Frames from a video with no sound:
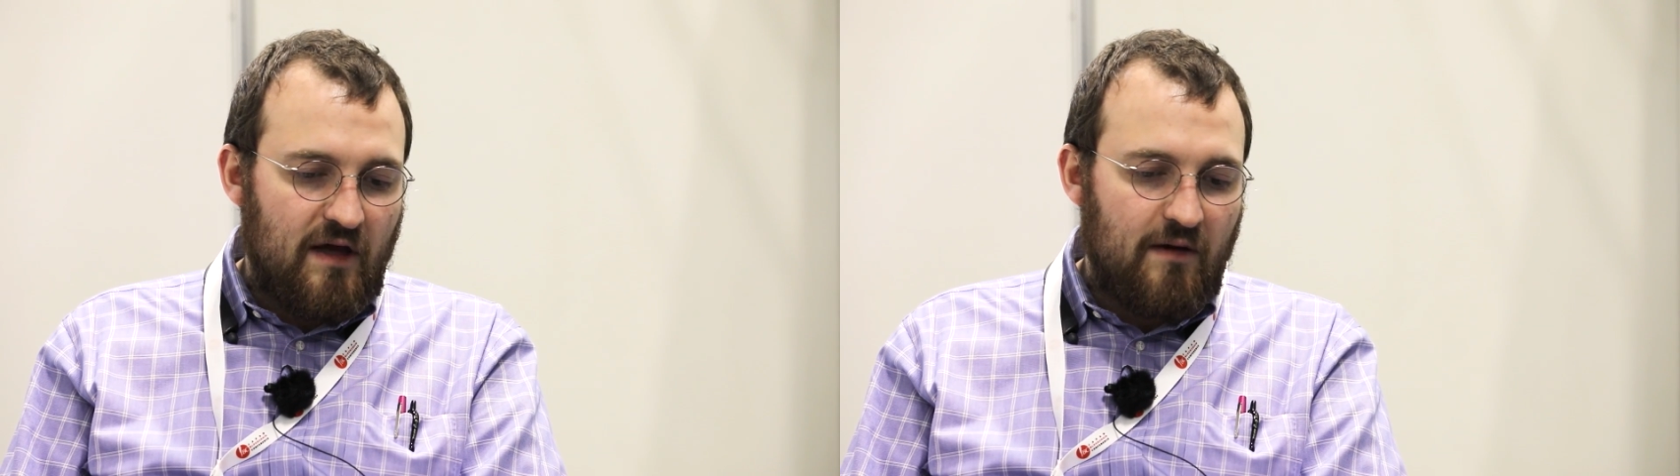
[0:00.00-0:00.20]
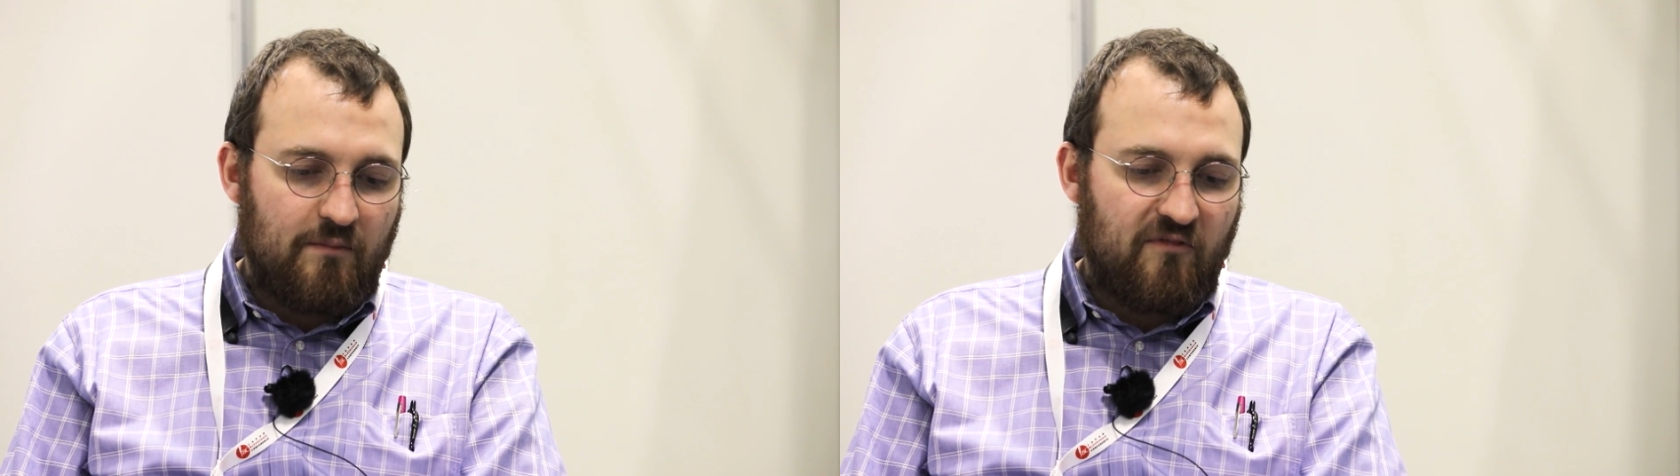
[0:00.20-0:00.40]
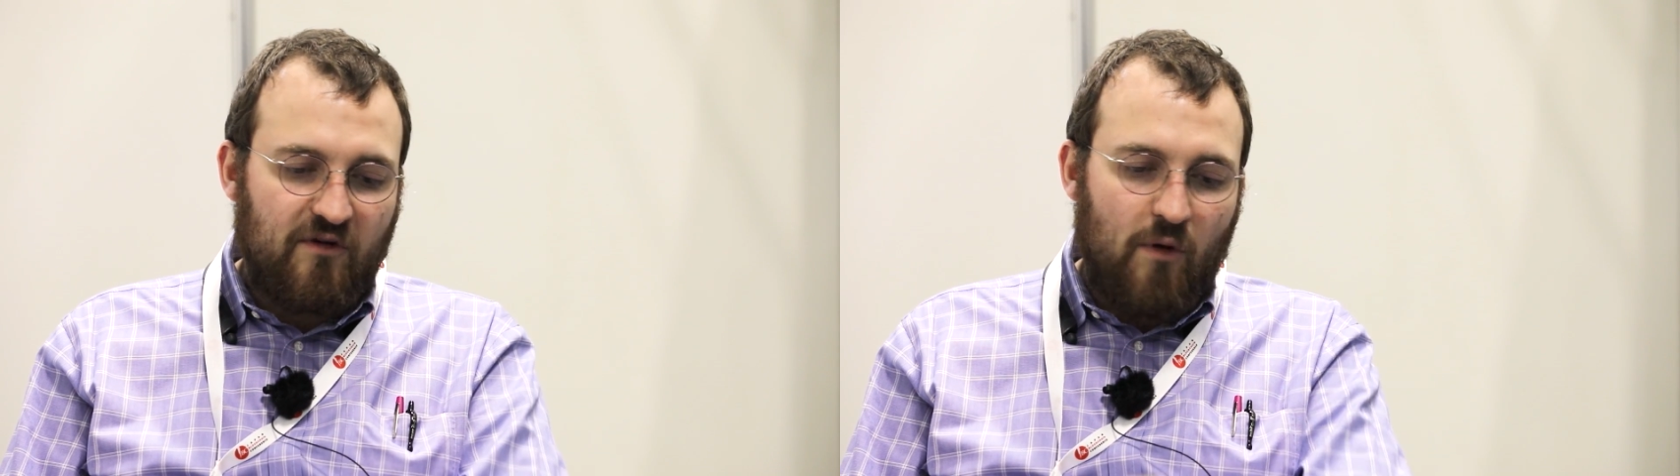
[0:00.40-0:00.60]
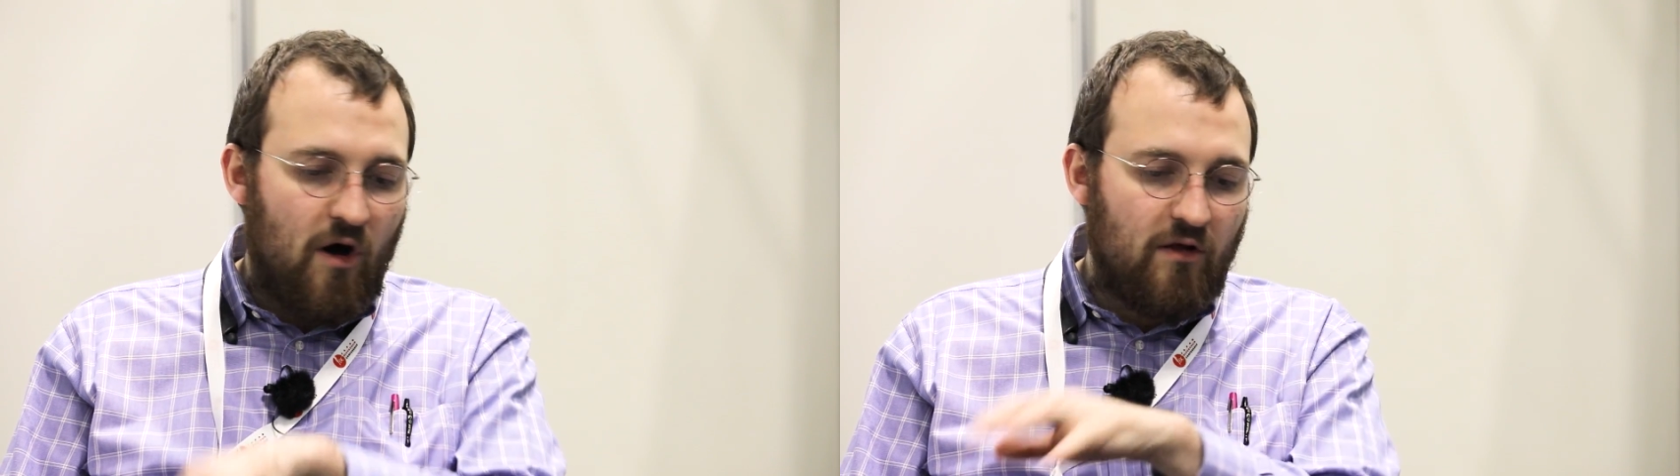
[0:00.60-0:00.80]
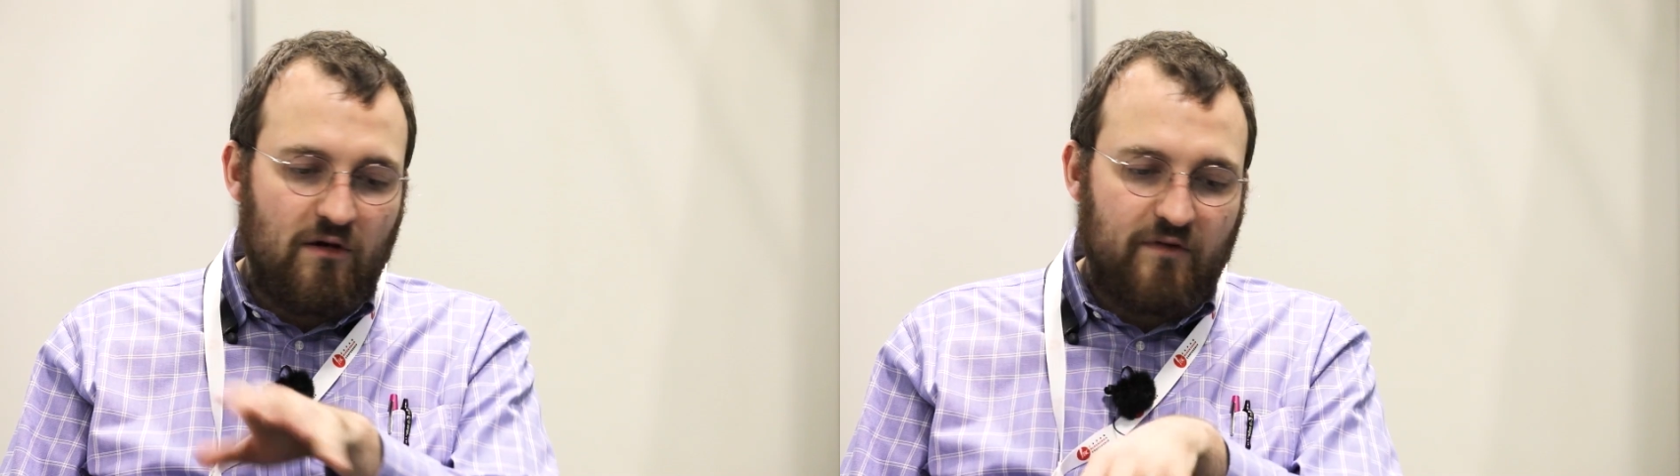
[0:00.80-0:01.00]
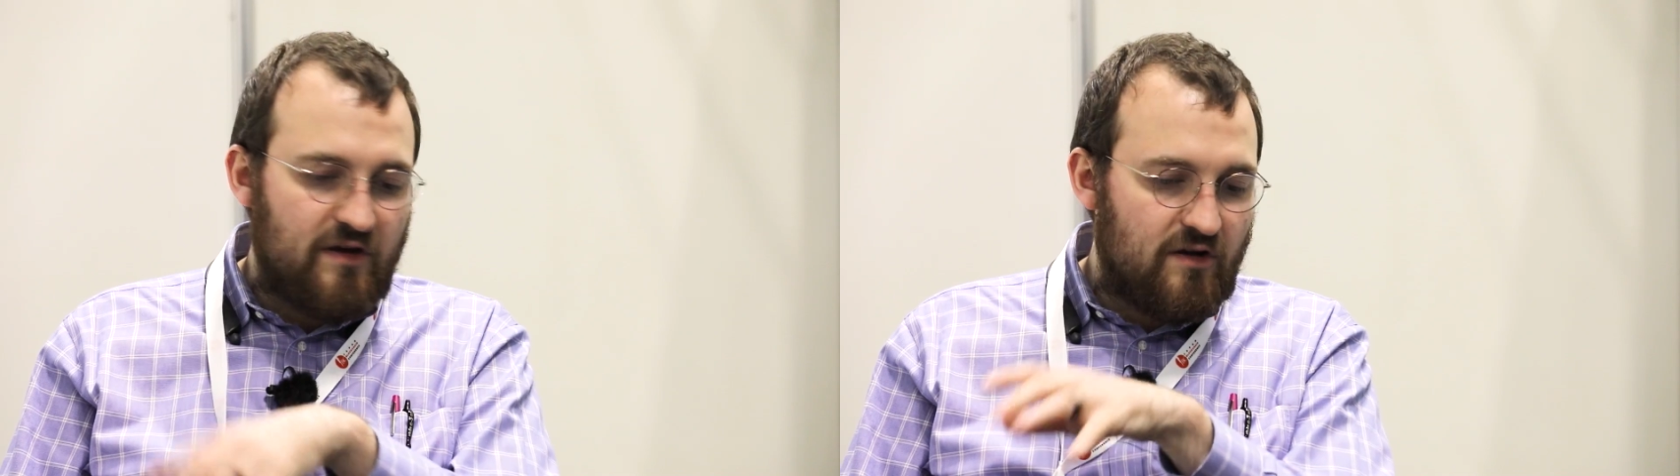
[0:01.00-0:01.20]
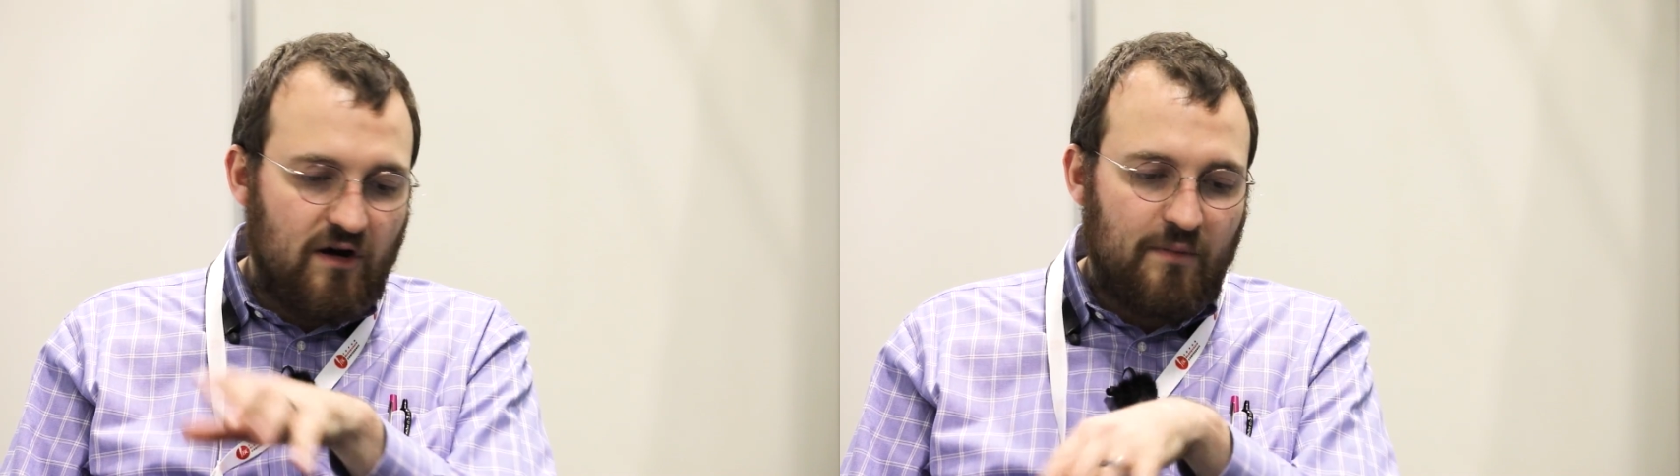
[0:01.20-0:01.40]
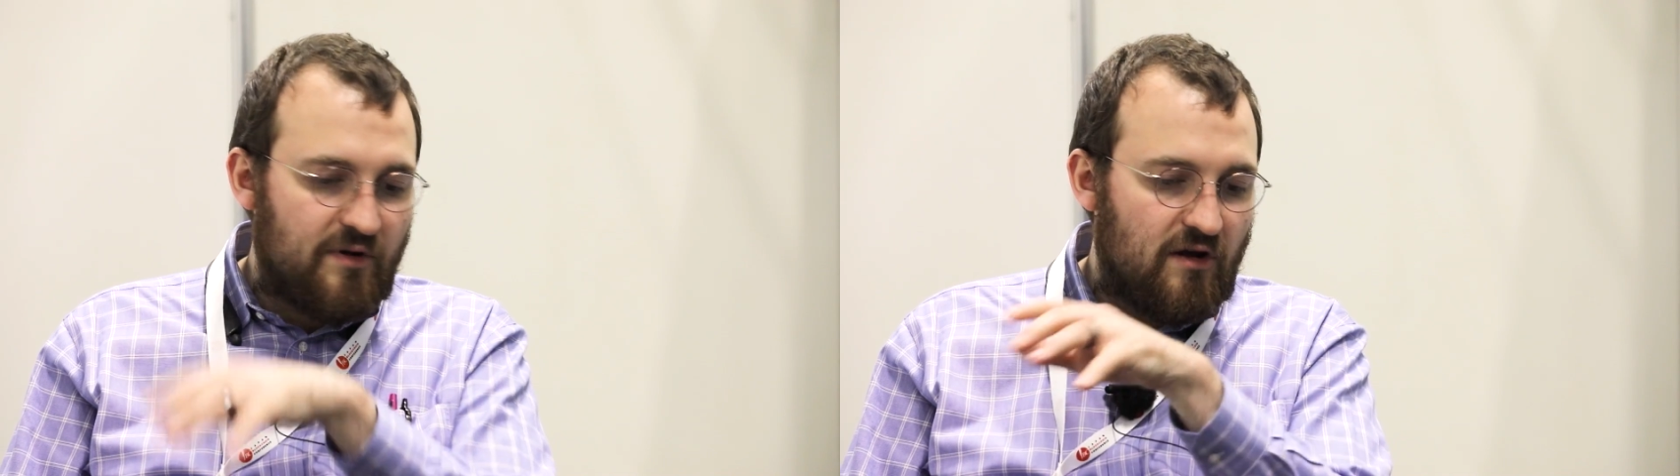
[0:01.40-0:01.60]
came from all over
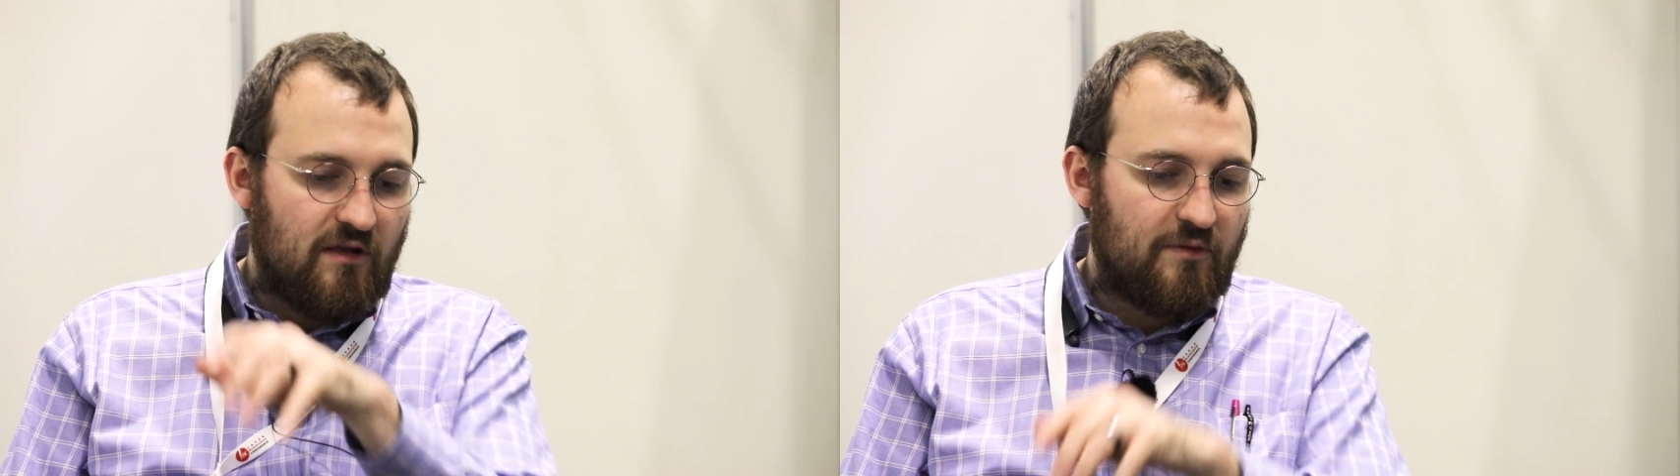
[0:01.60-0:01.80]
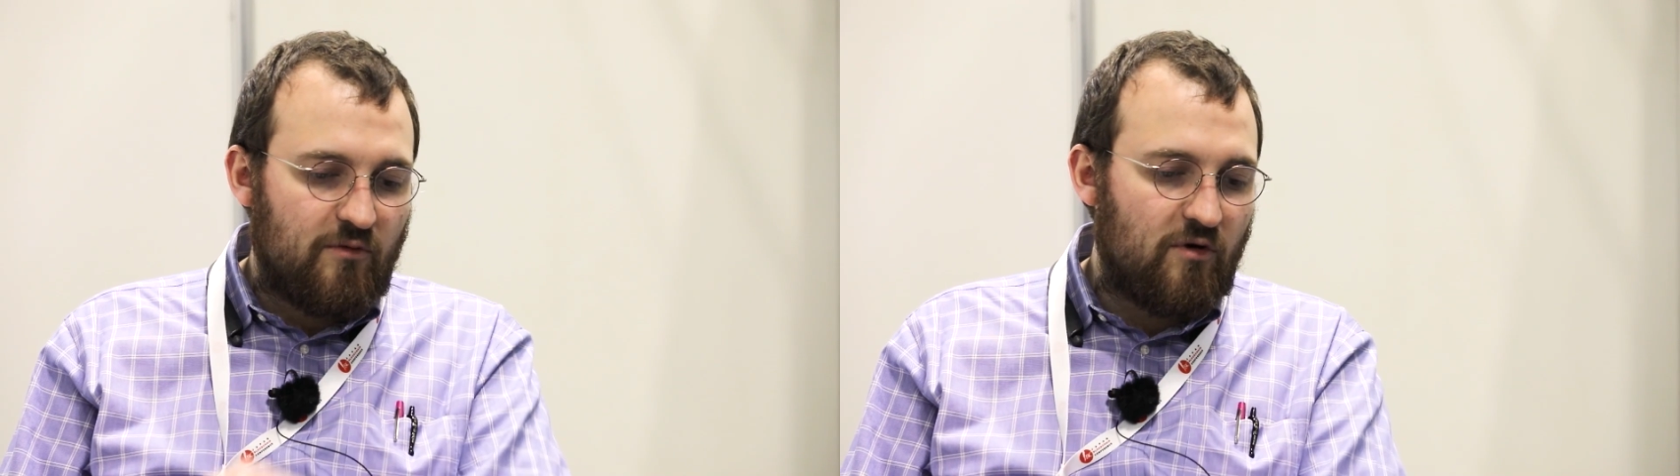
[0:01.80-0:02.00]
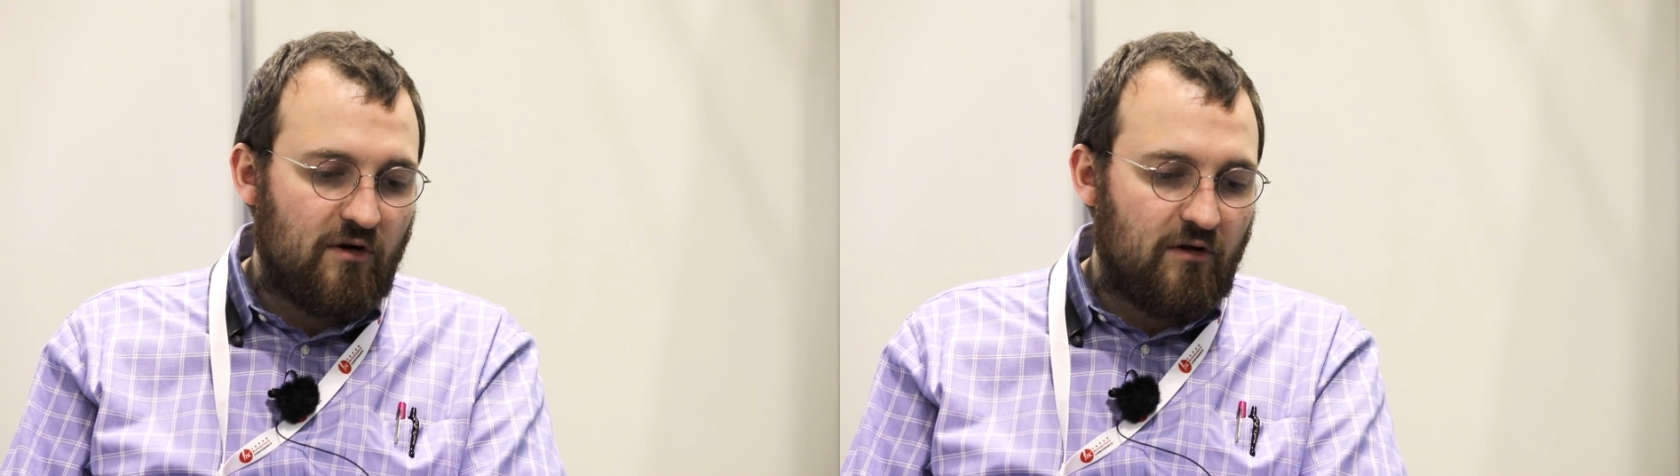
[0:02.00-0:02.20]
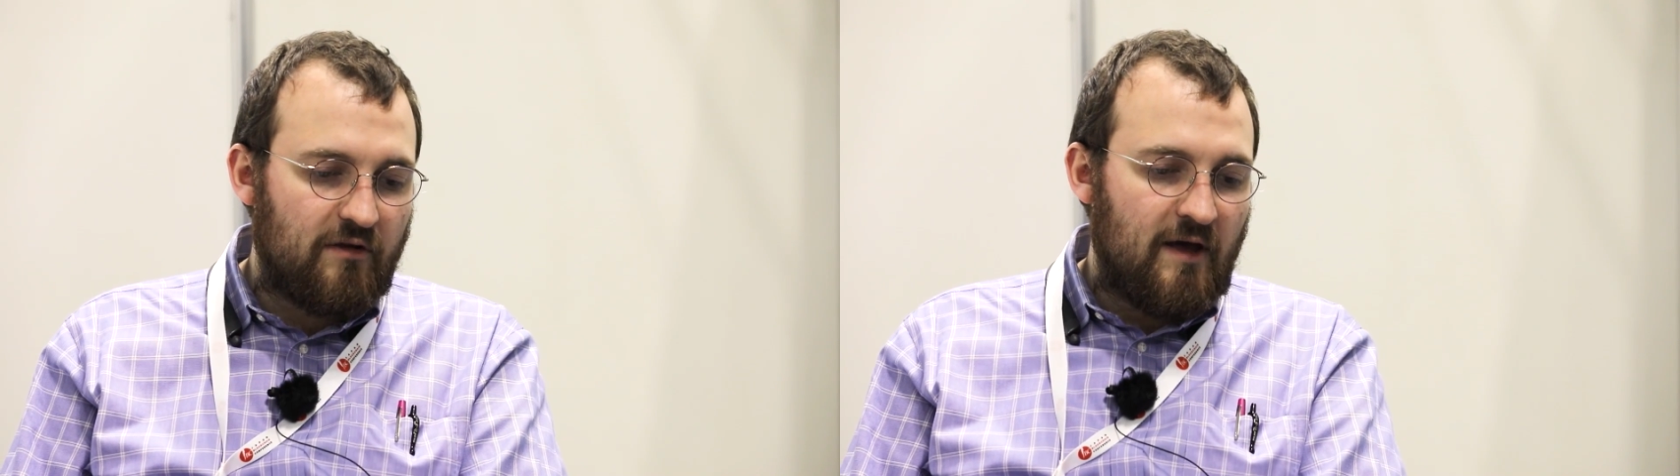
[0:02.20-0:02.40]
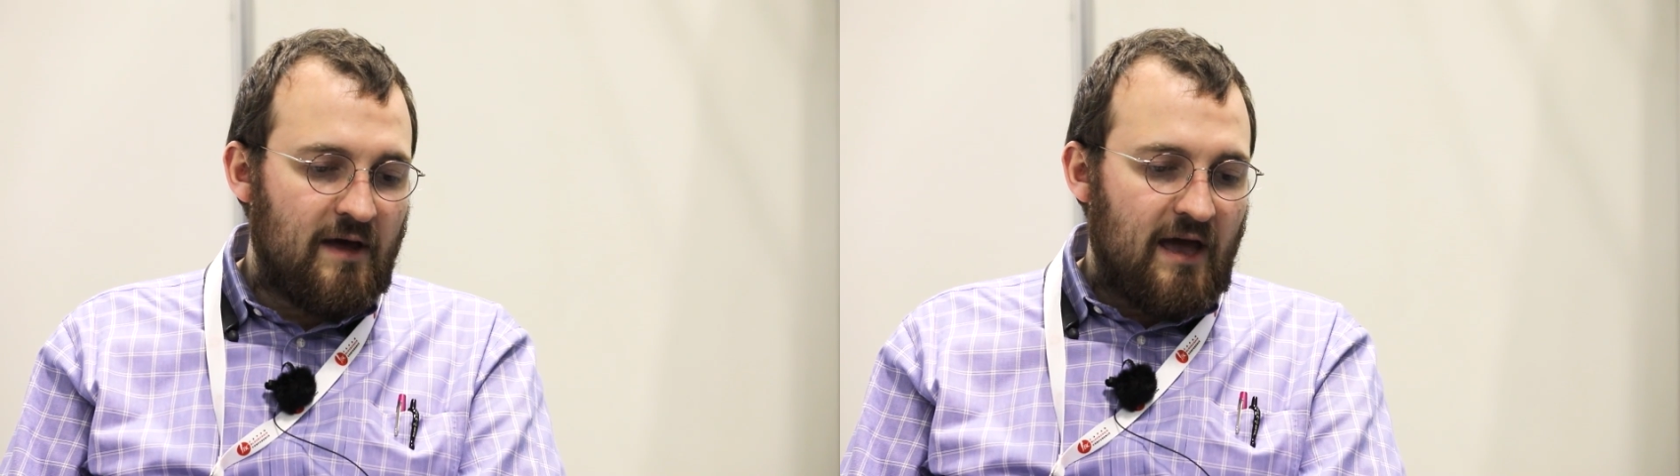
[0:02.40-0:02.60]
Europe and all over the world,